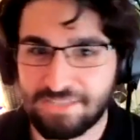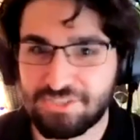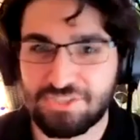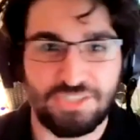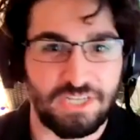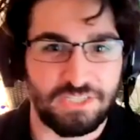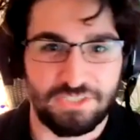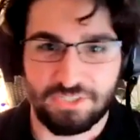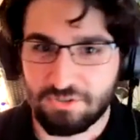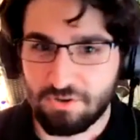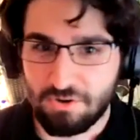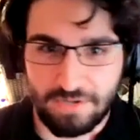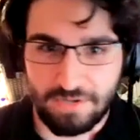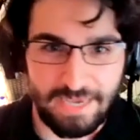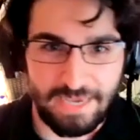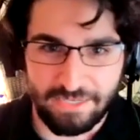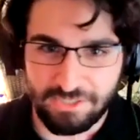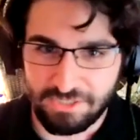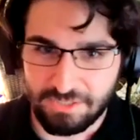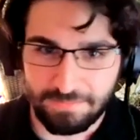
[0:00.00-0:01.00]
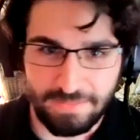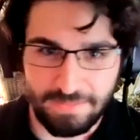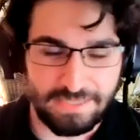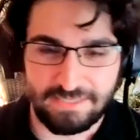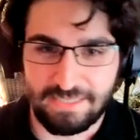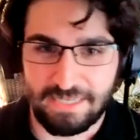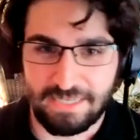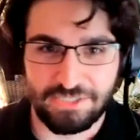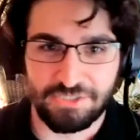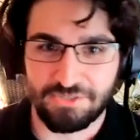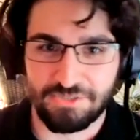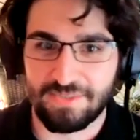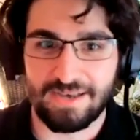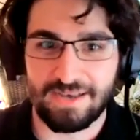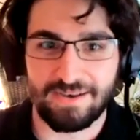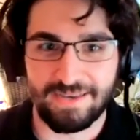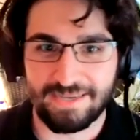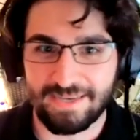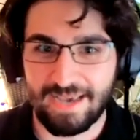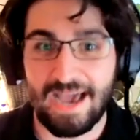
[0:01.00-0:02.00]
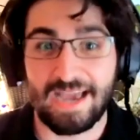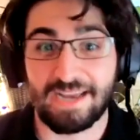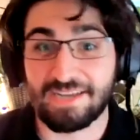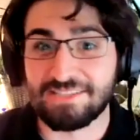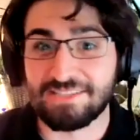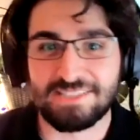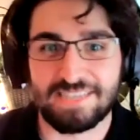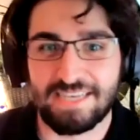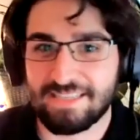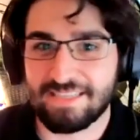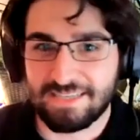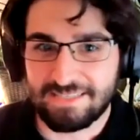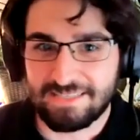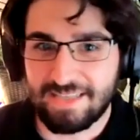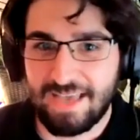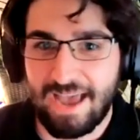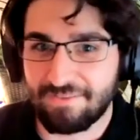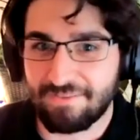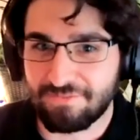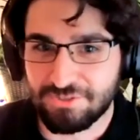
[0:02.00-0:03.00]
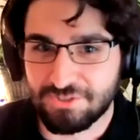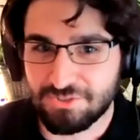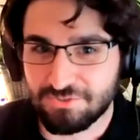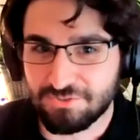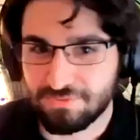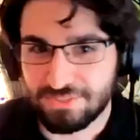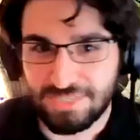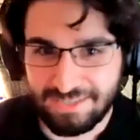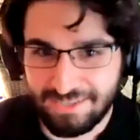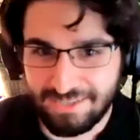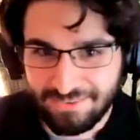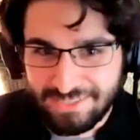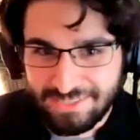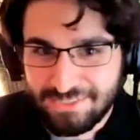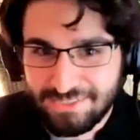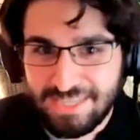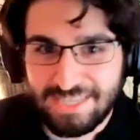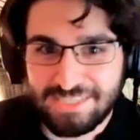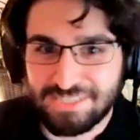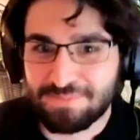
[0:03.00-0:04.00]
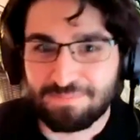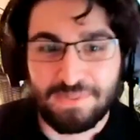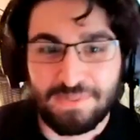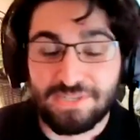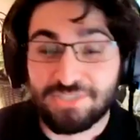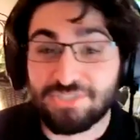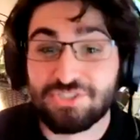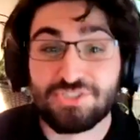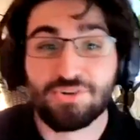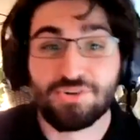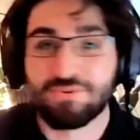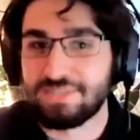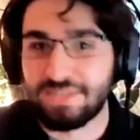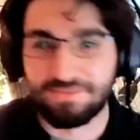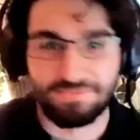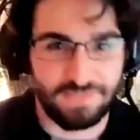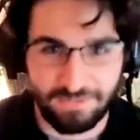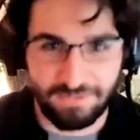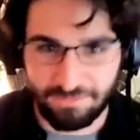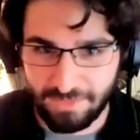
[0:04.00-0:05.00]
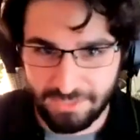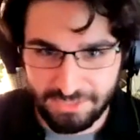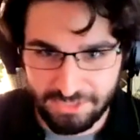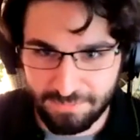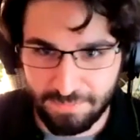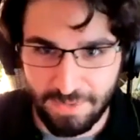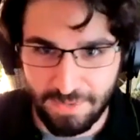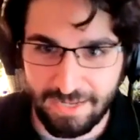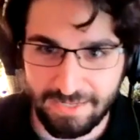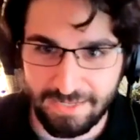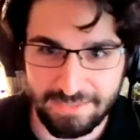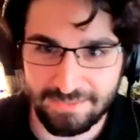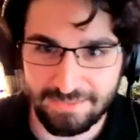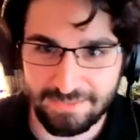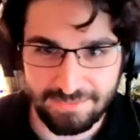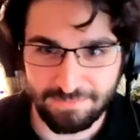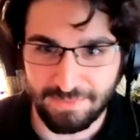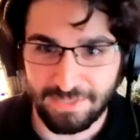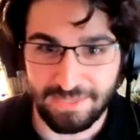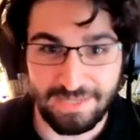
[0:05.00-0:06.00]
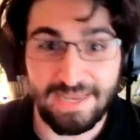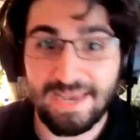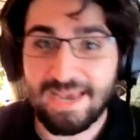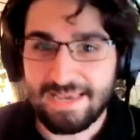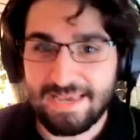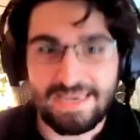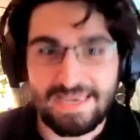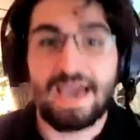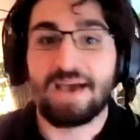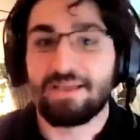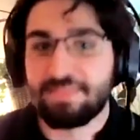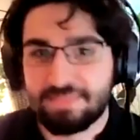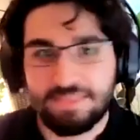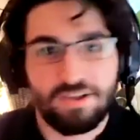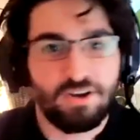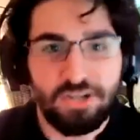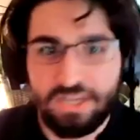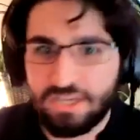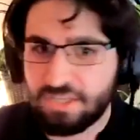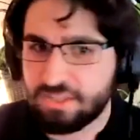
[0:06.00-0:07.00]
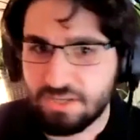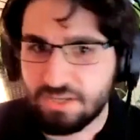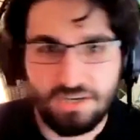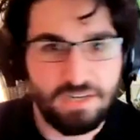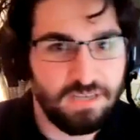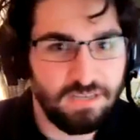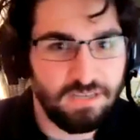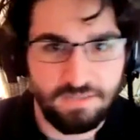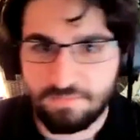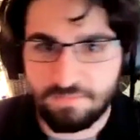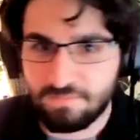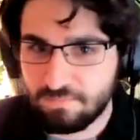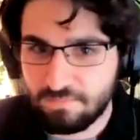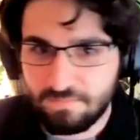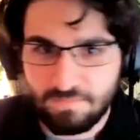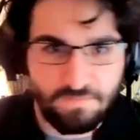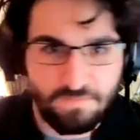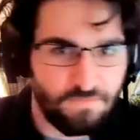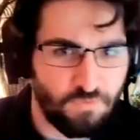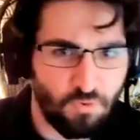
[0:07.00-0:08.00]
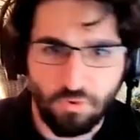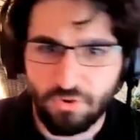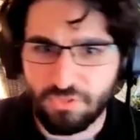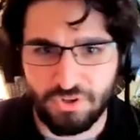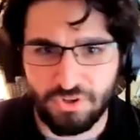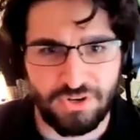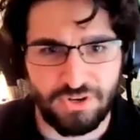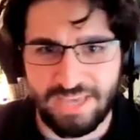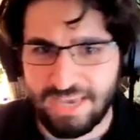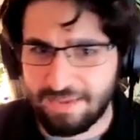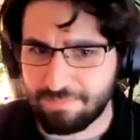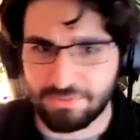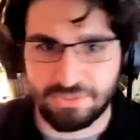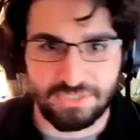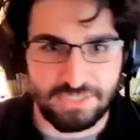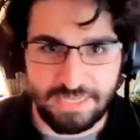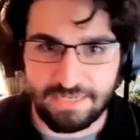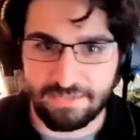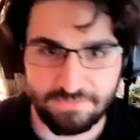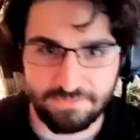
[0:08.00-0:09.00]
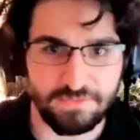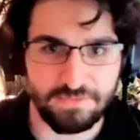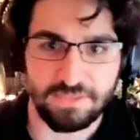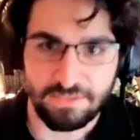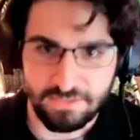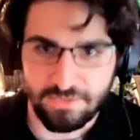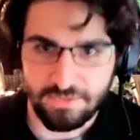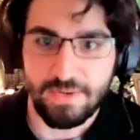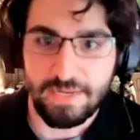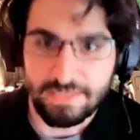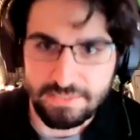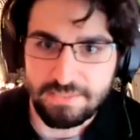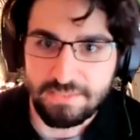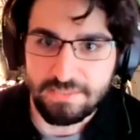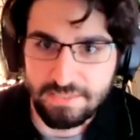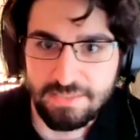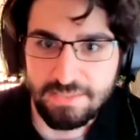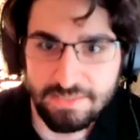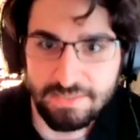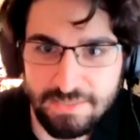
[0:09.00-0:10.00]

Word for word: It's such a location based issue that like I could say the average recycling rate's this, but it's so different in one spot. But 100%. yeah, 30, 34, 38% for the US.